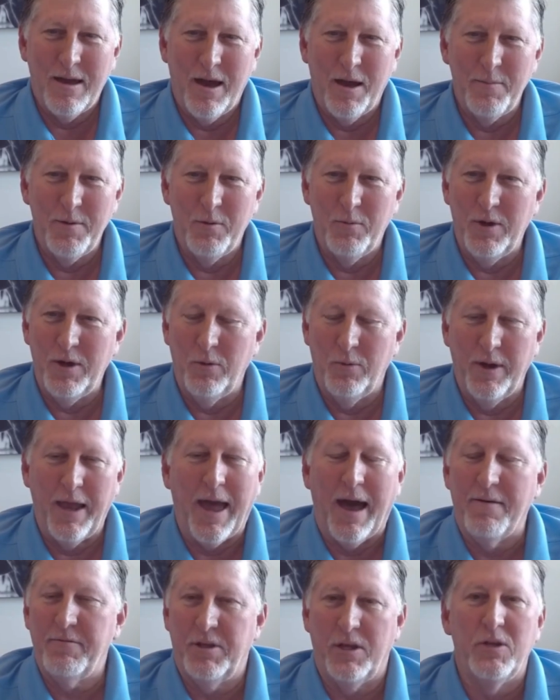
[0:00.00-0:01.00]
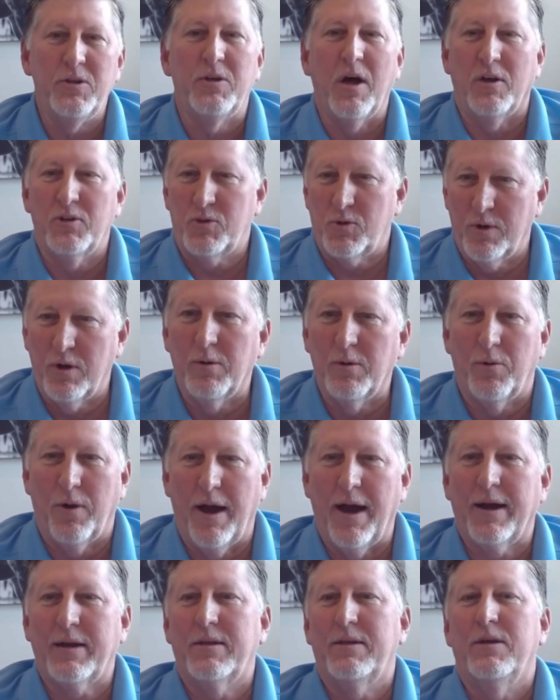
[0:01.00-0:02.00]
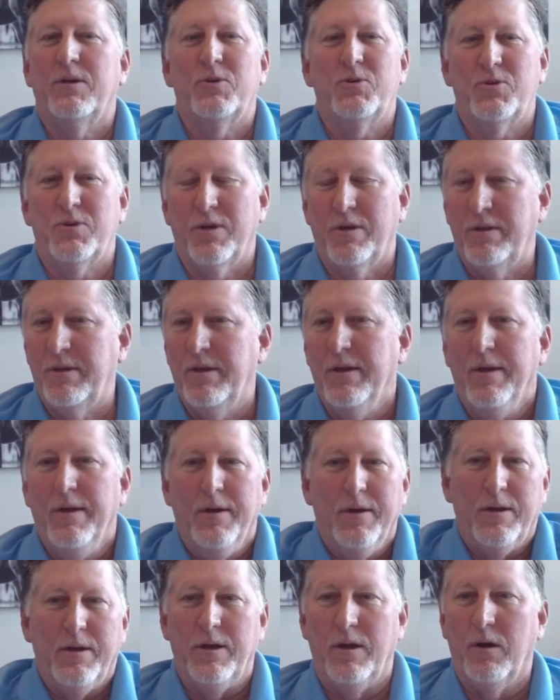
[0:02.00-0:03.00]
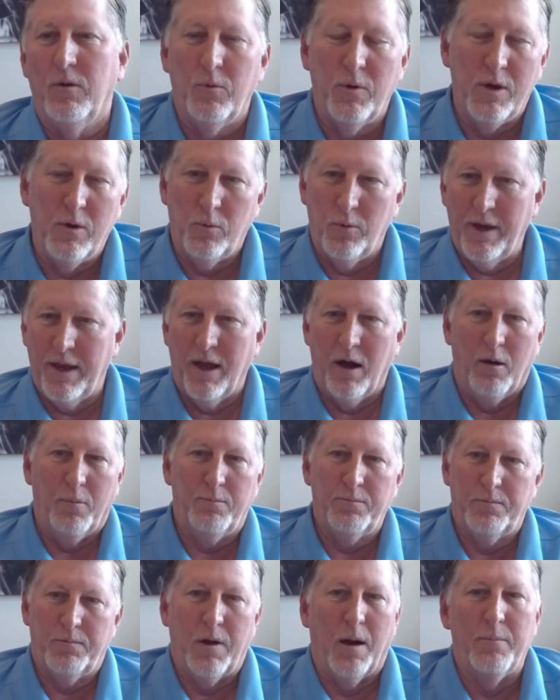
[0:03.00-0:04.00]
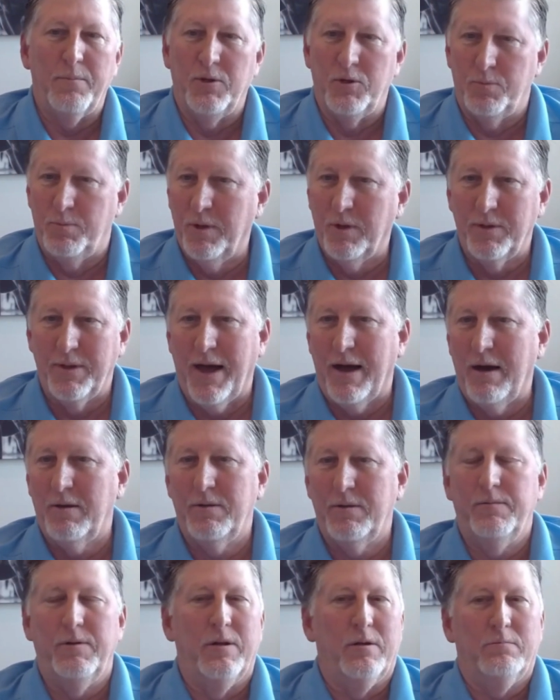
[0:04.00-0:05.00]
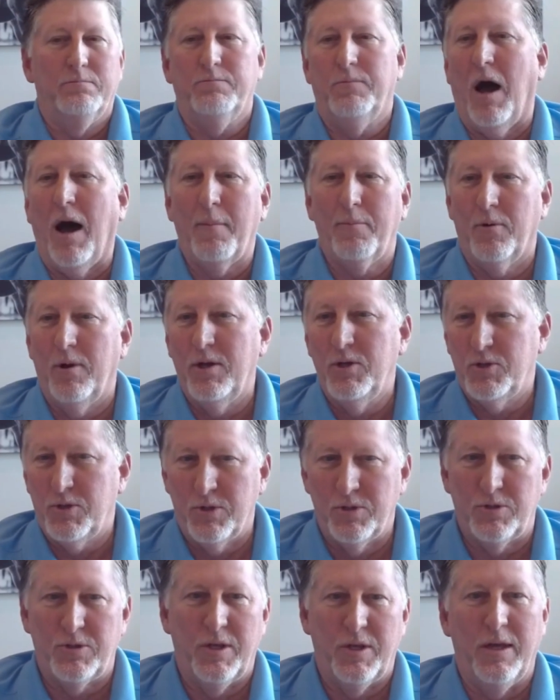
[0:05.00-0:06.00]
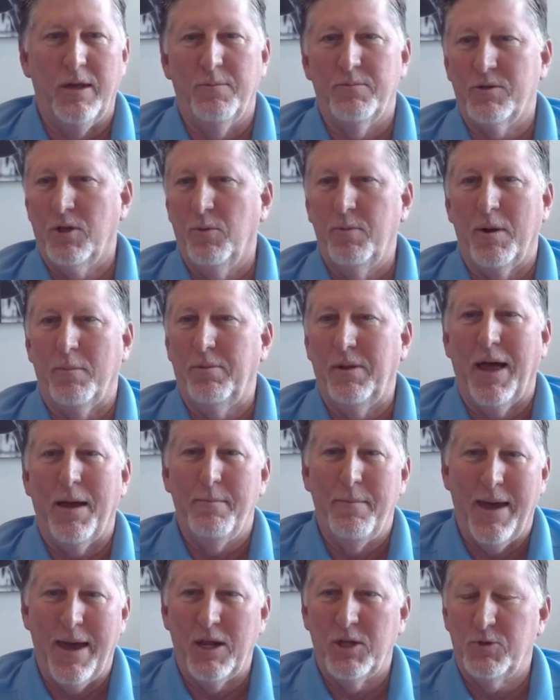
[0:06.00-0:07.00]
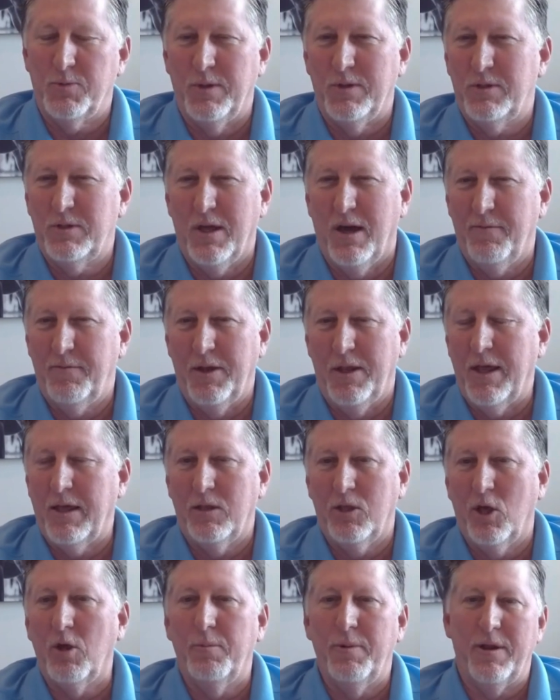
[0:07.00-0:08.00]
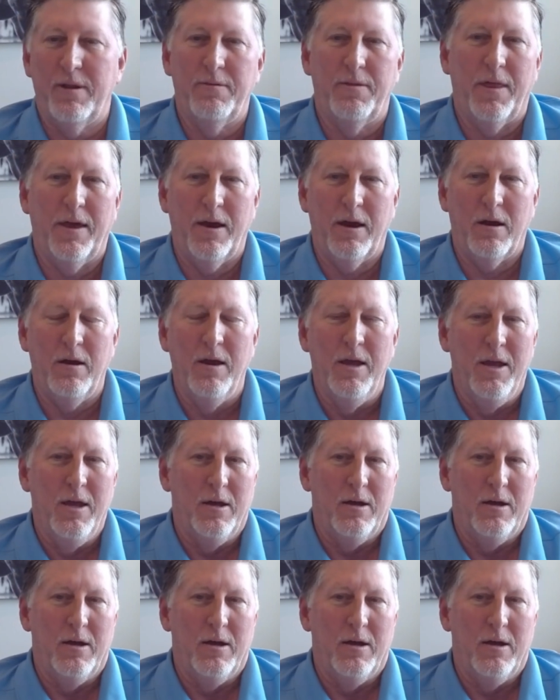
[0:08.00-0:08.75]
I mean, we have an industrial practice, and we help companies build out operations teams, a little bit of plant management stuff, and a little bit of there.